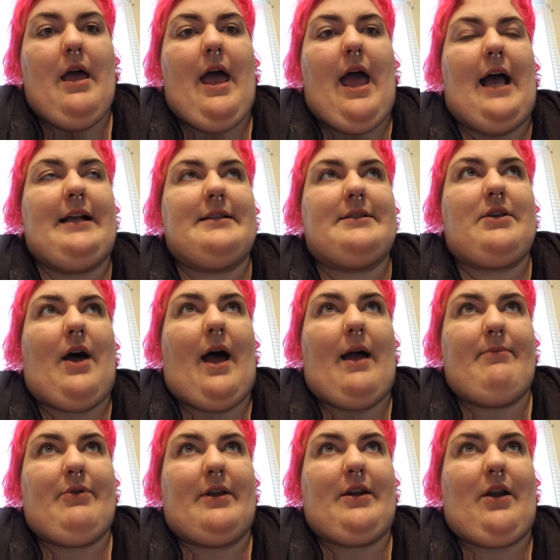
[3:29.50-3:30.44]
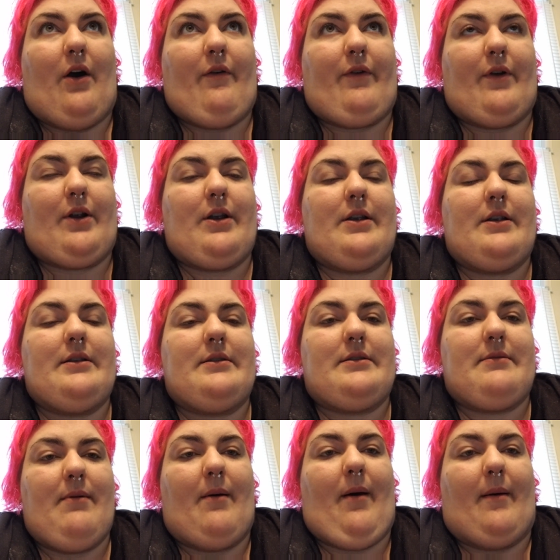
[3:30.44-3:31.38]
And so I bring it over
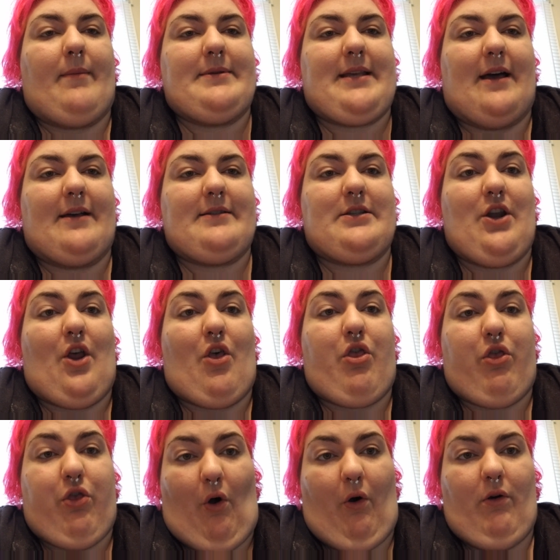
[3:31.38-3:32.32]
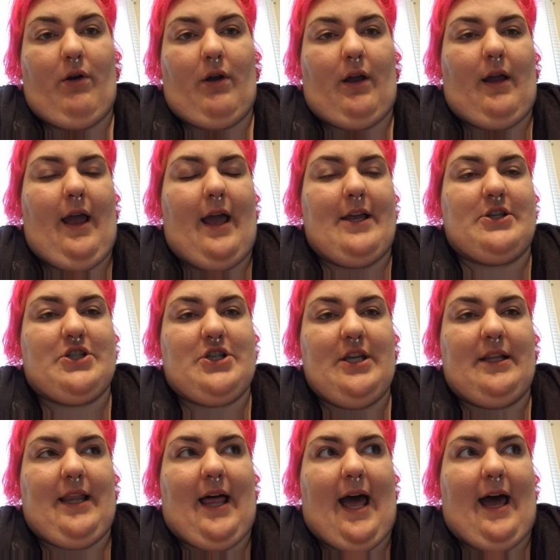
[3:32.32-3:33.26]
to my mom's house in a thunk, and
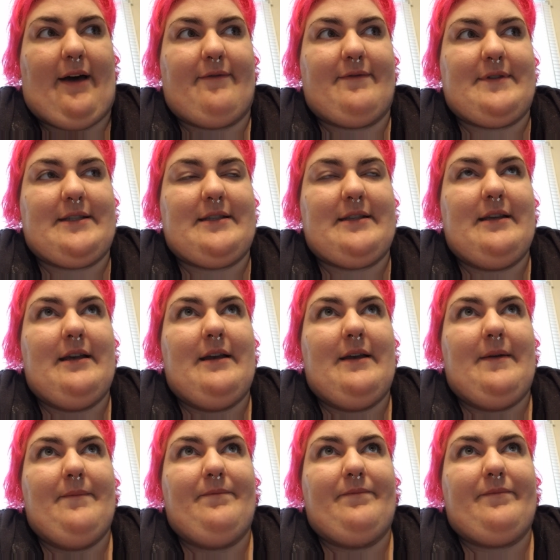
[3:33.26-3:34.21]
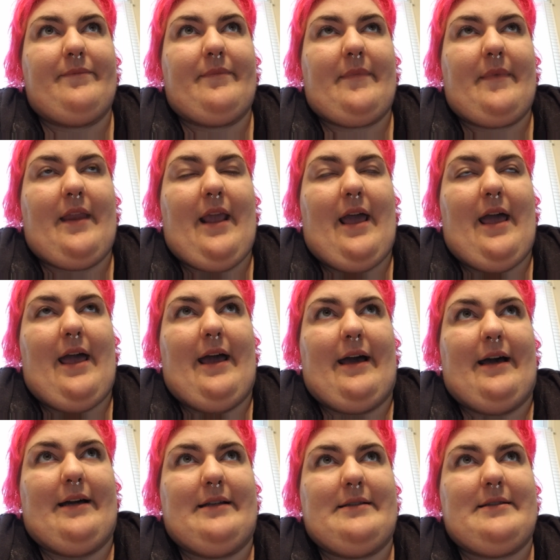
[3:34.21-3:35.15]
she laughs,
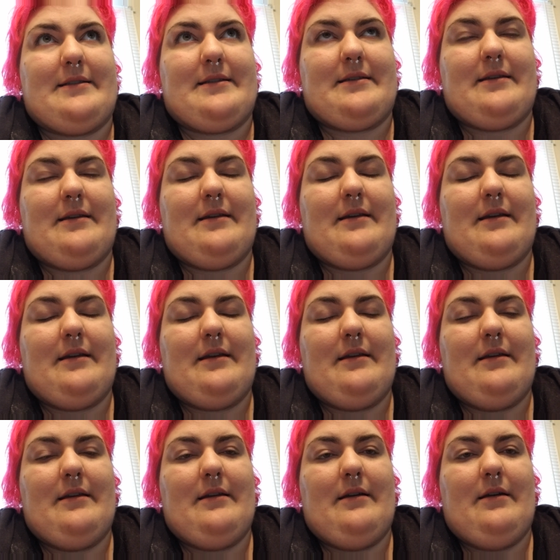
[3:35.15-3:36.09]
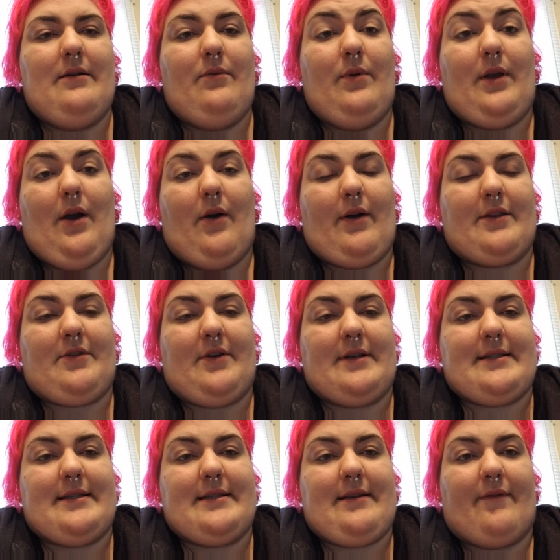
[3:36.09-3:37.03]
and we go get the
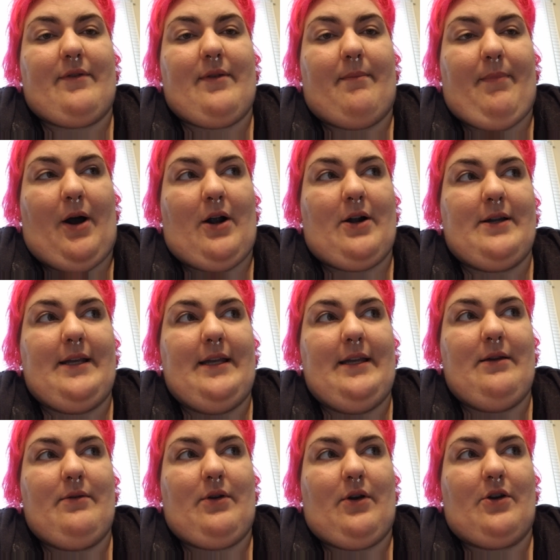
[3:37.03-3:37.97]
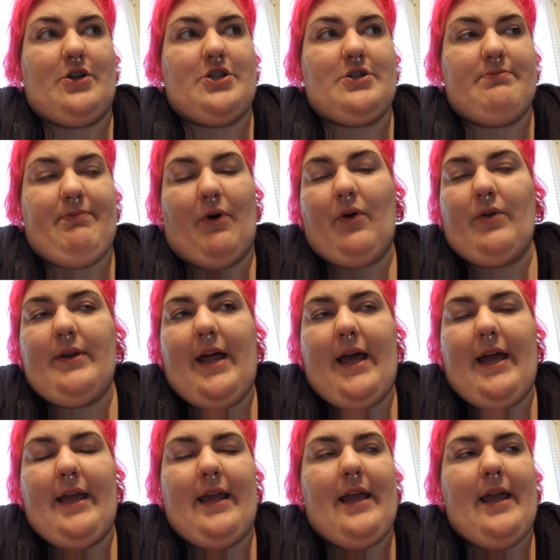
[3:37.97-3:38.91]
rest of the stuff for the party, go to
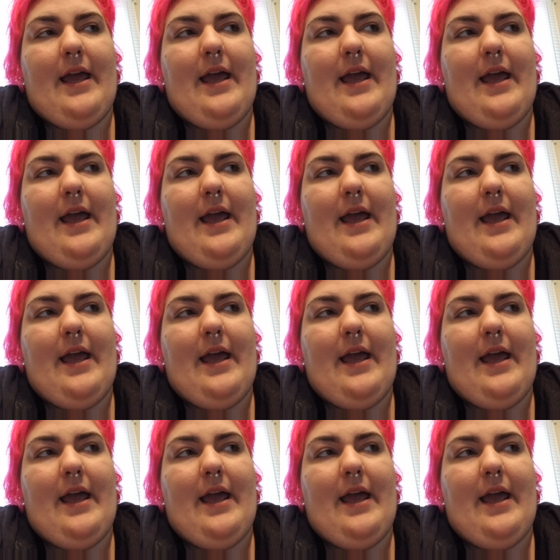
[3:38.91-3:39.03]
Chipotle,